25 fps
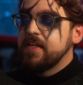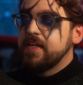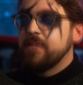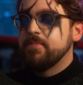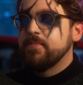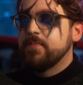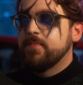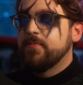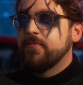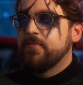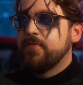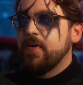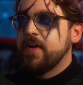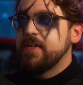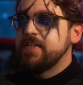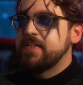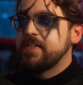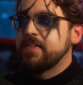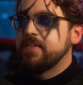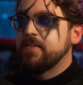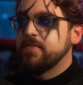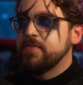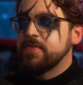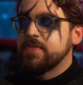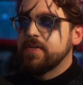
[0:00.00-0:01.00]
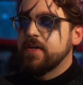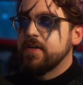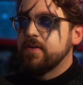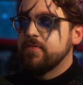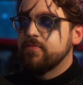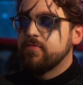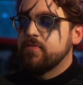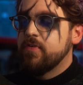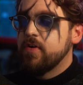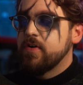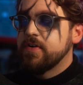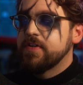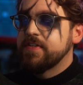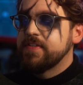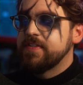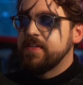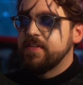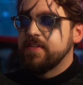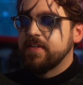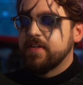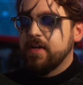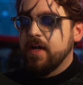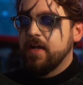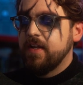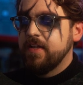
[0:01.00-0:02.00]
I'm finding those kind of rocks
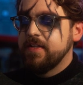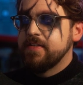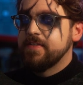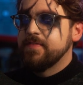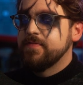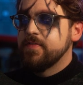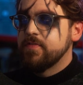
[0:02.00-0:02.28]
and the colors